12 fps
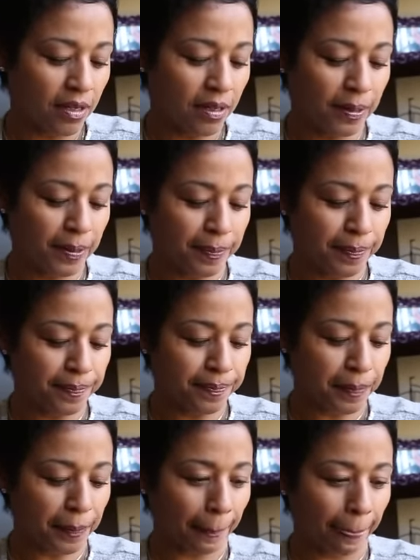
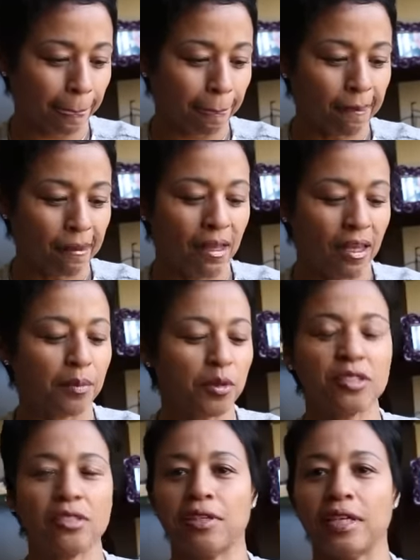And I'm
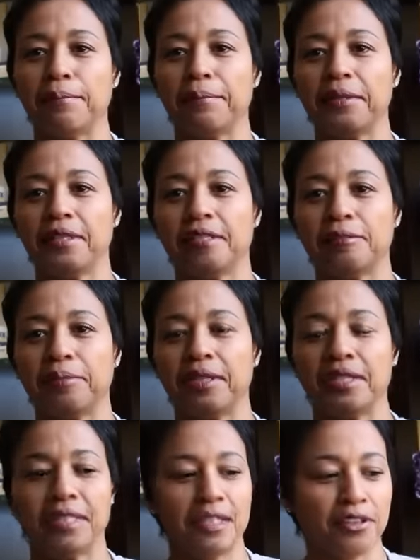also keeping this
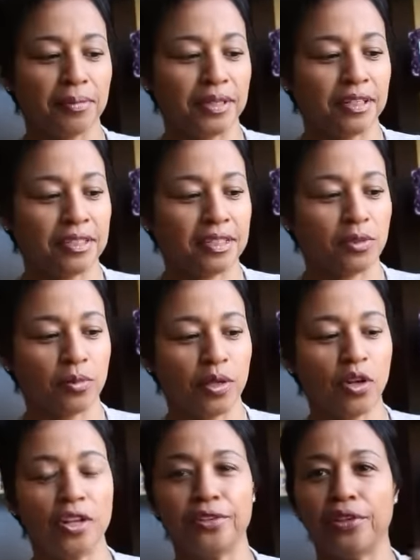piece here because, as we
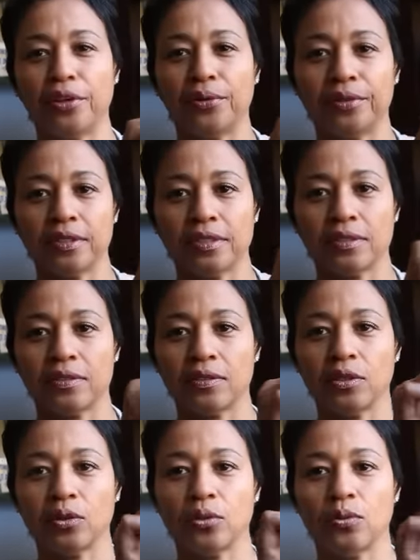all know, this
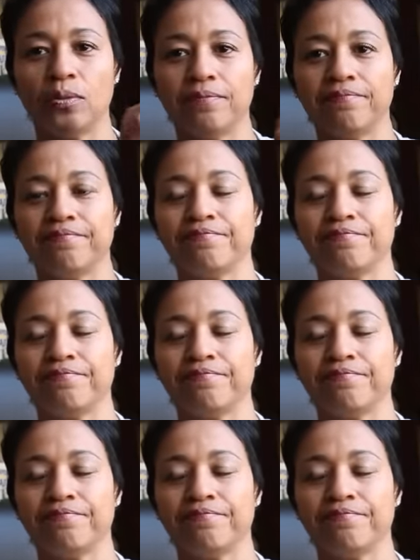little